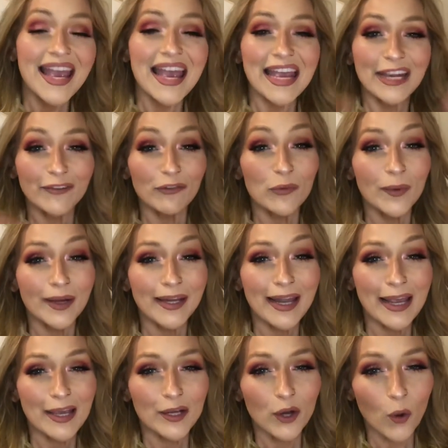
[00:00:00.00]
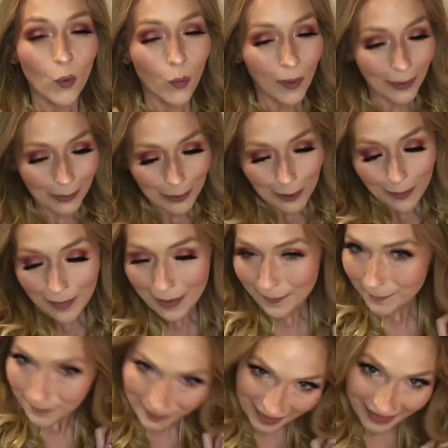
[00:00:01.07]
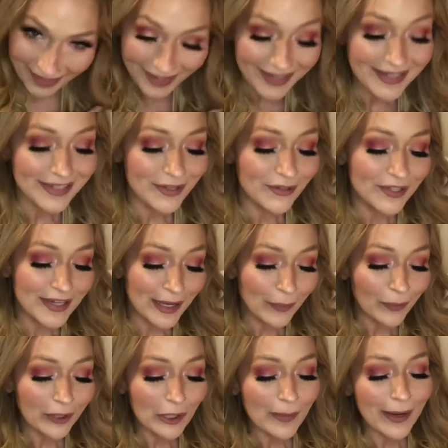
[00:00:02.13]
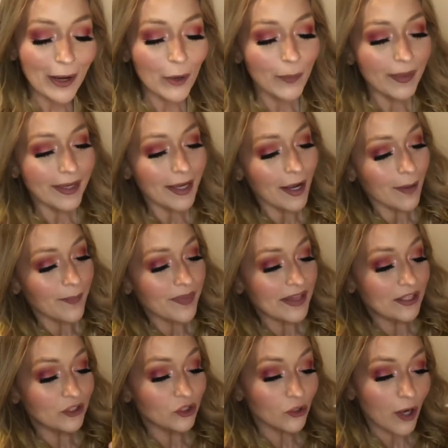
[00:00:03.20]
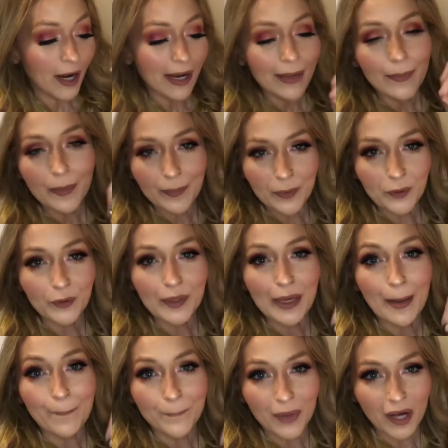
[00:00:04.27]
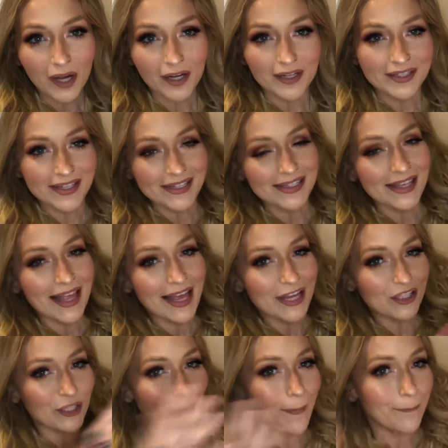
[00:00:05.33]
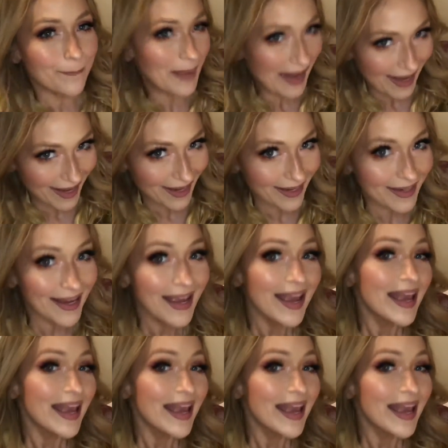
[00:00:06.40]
Hey everyone and welcome back. So today we're gonna to be opening up the Tribe Beauty Box slash bag.